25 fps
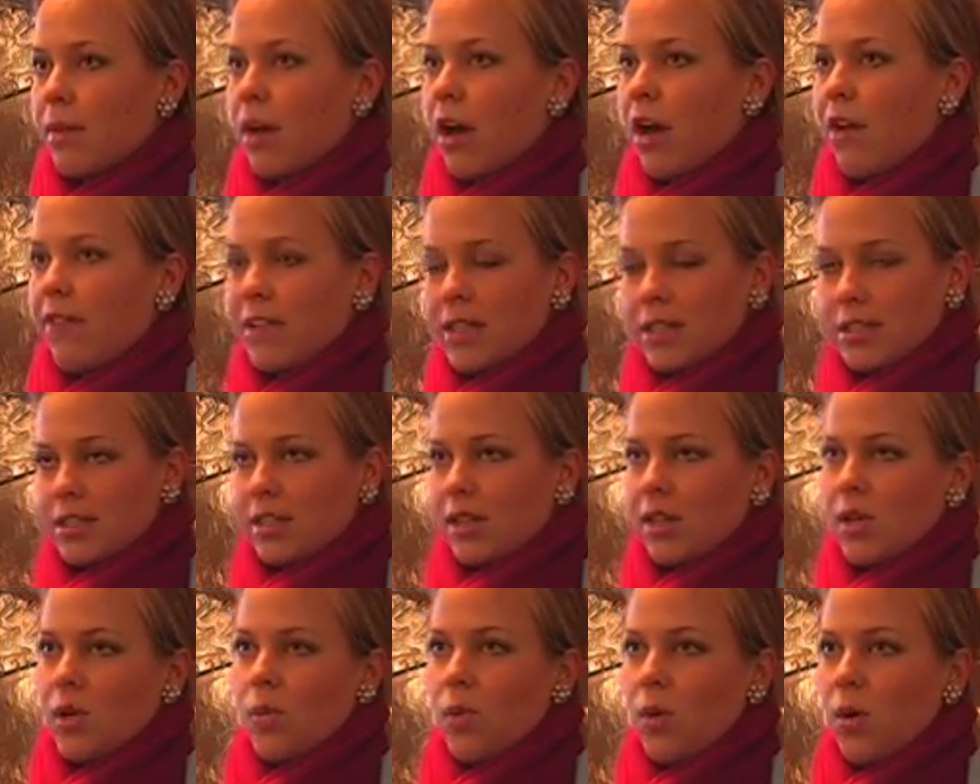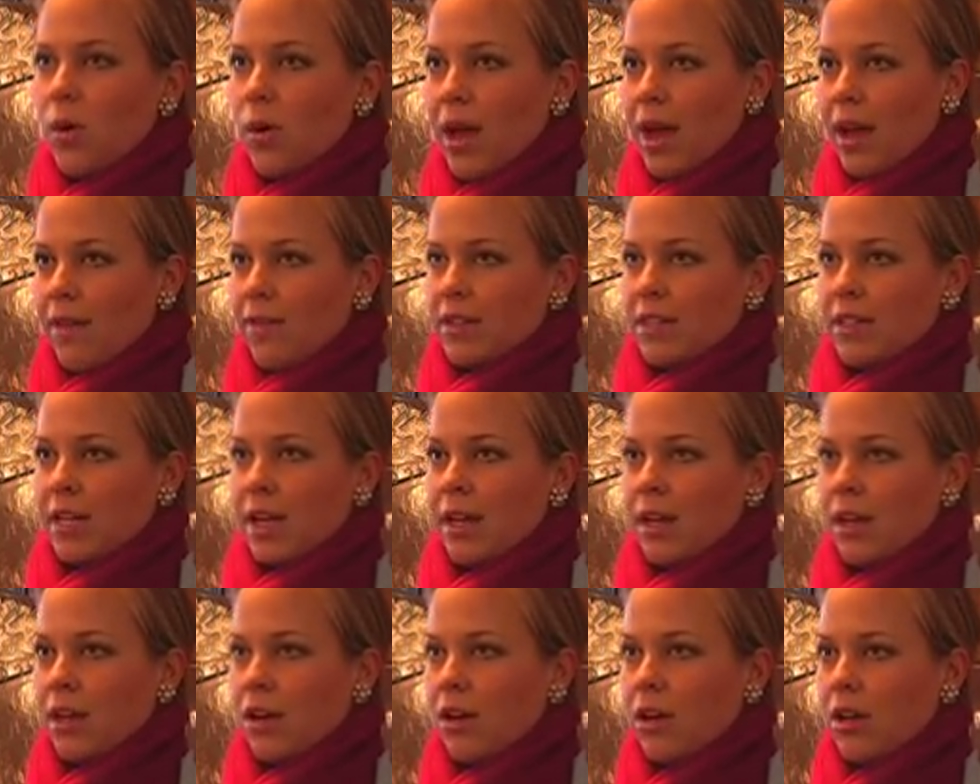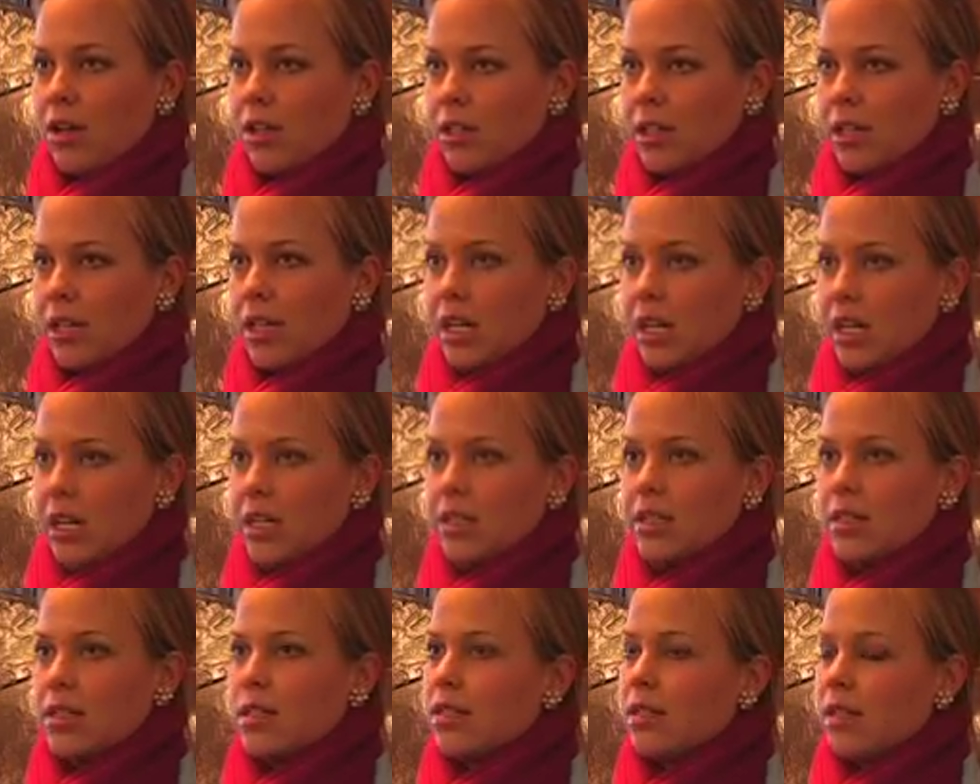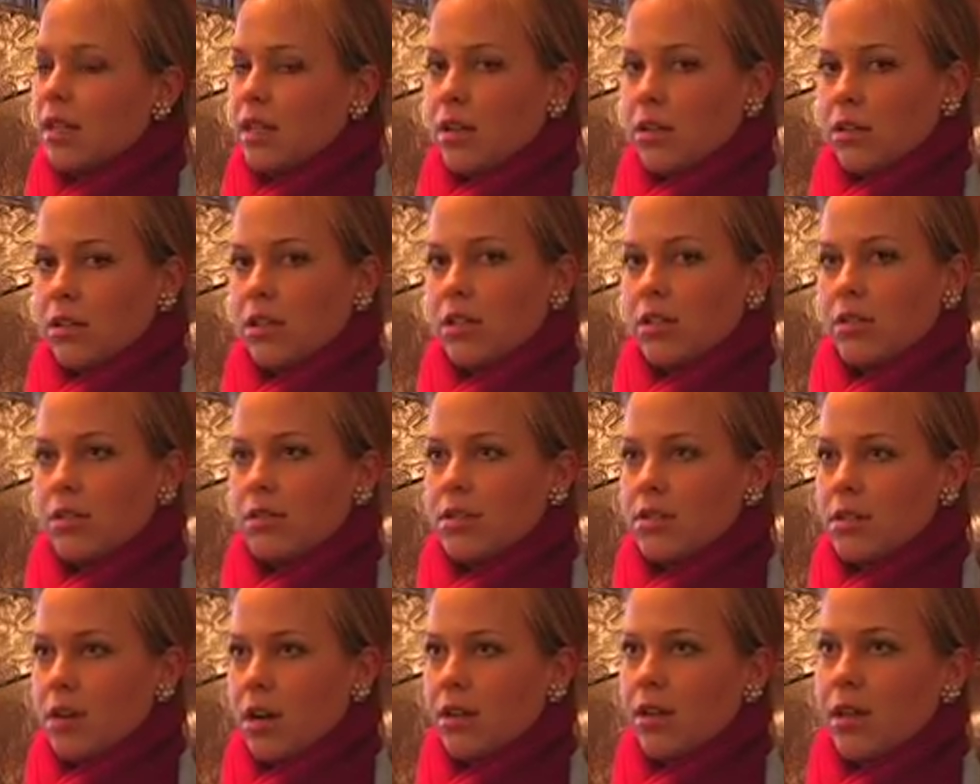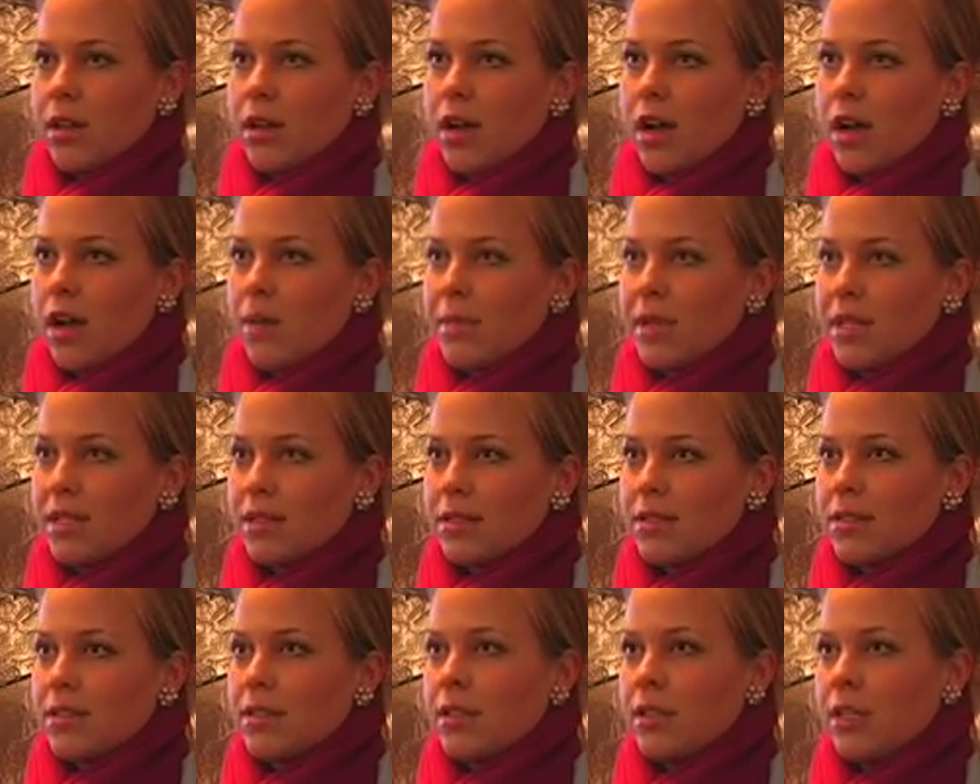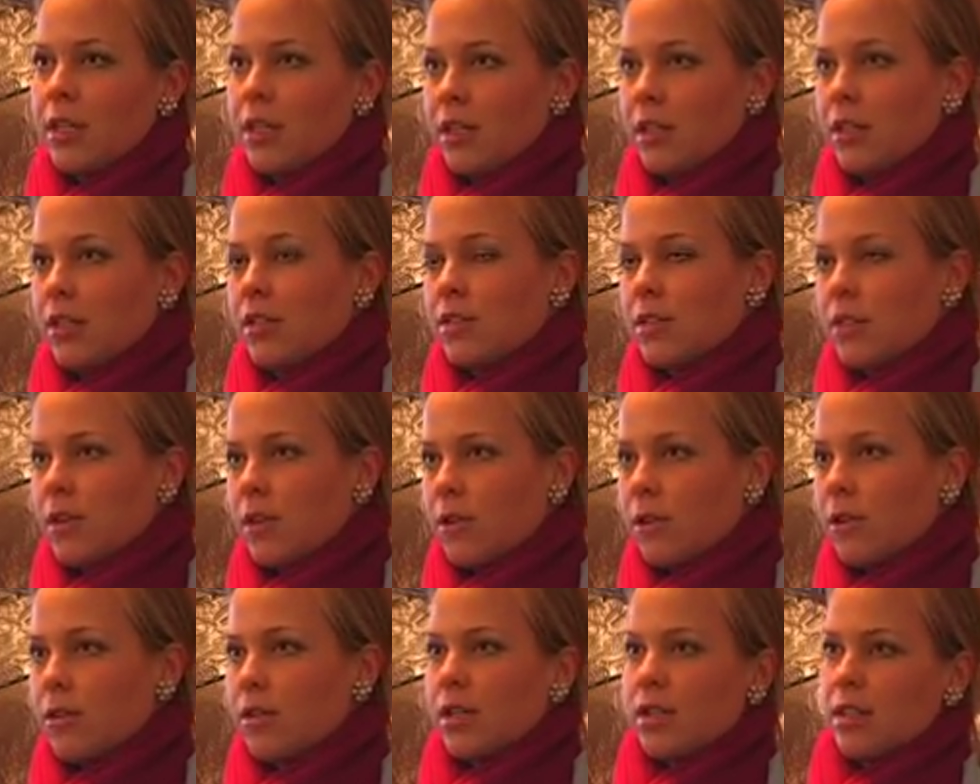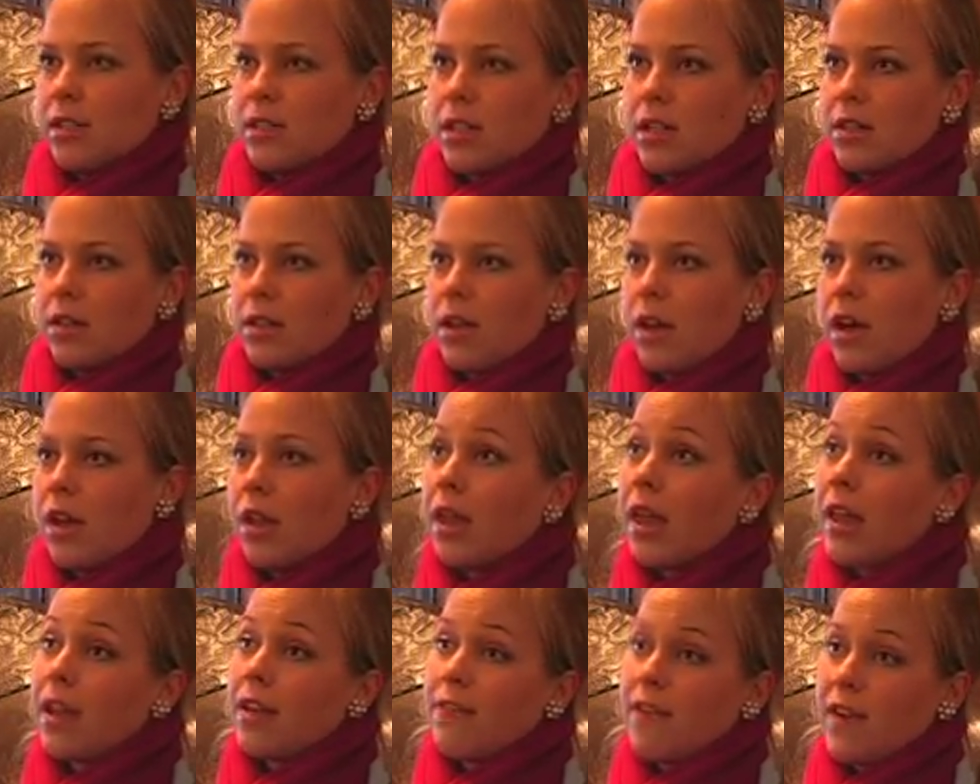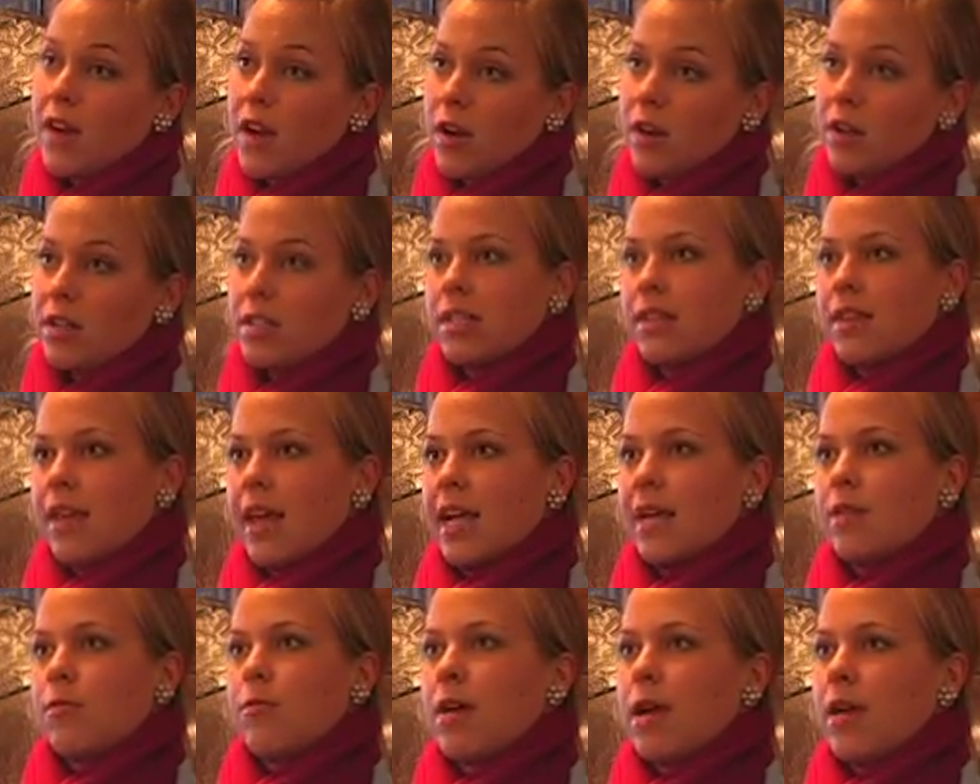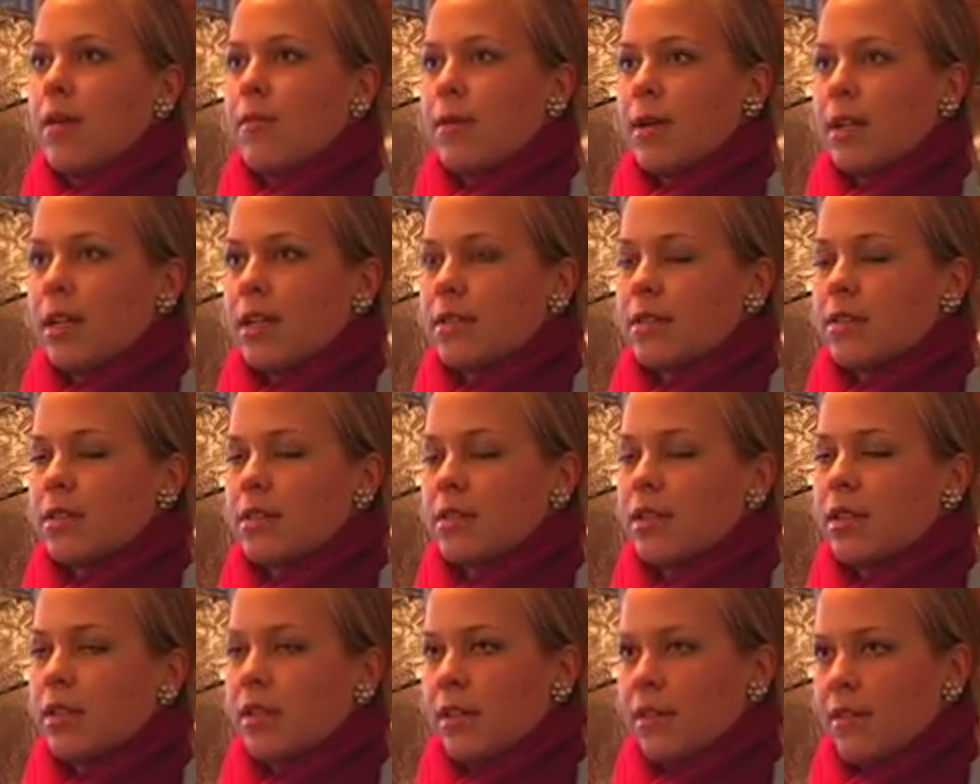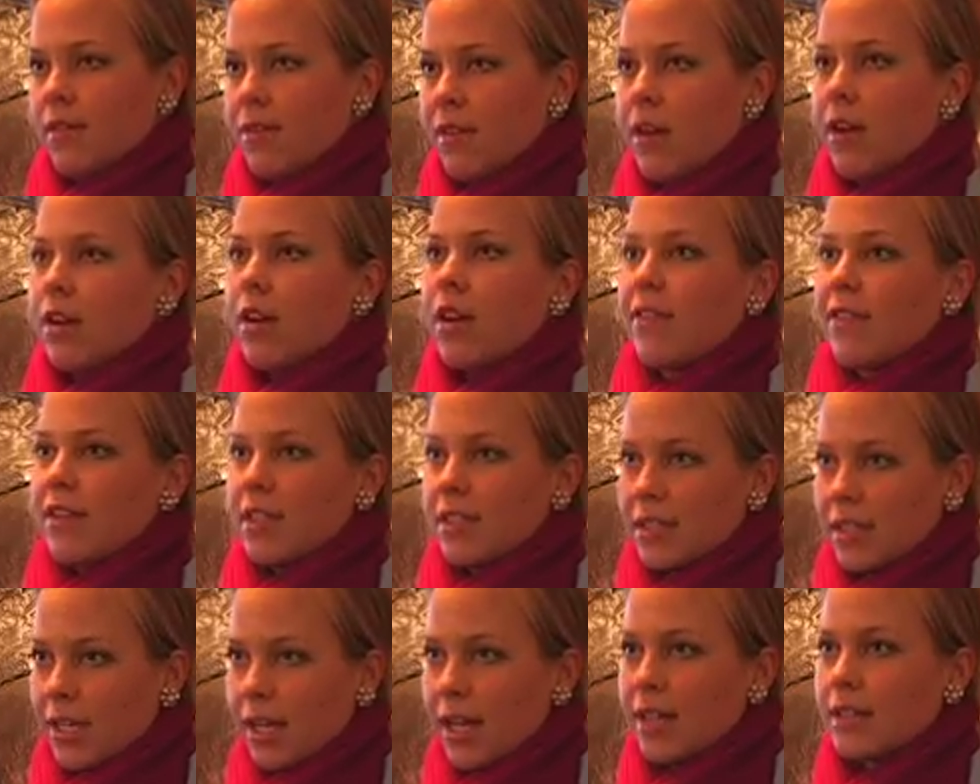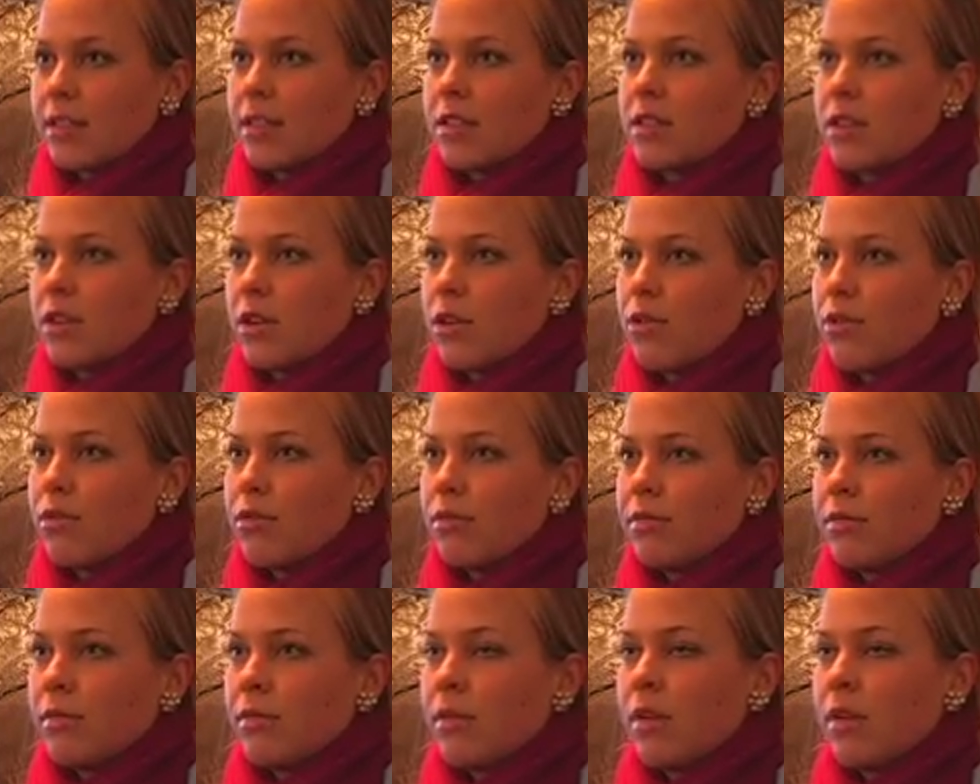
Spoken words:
Obviously, it won't have a dining hall in it. It'll use Darley Commons, so it's unlike Farron in that way, because Farron obviously has its own